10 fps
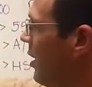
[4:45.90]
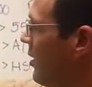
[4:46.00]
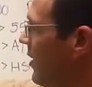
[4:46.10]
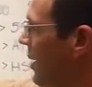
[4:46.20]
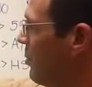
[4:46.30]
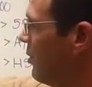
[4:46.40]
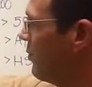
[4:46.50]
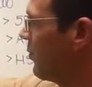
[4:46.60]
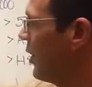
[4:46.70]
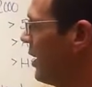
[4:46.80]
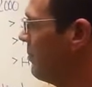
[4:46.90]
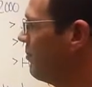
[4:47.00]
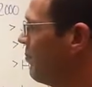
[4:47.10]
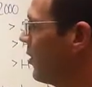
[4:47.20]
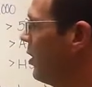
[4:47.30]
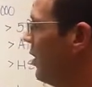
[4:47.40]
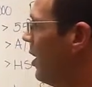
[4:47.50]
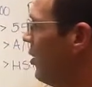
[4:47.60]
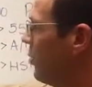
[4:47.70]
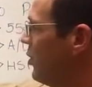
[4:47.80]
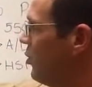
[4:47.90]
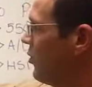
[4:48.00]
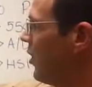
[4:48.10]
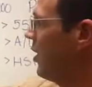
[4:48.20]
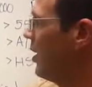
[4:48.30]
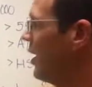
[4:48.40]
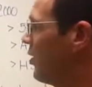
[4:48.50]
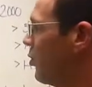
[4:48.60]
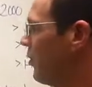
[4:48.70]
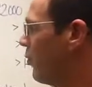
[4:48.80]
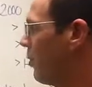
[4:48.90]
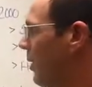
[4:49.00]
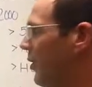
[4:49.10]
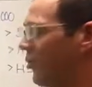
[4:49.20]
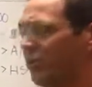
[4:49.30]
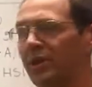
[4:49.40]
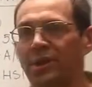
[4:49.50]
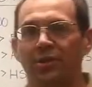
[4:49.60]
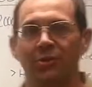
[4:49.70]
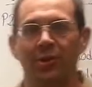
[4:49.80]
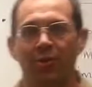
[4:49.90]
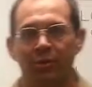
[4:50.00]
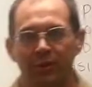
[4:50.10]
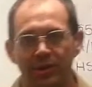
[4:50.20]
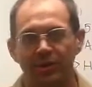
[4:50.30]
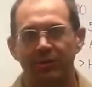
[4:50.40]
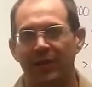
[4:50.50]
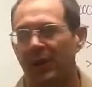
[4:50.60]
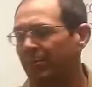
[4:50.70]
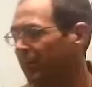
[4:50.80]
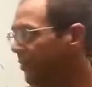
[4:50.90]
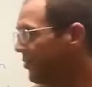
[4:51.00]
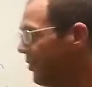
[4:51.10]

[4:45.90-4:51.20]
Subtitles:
a table and frame. We used a 24 by 30 3/4 inch flat plate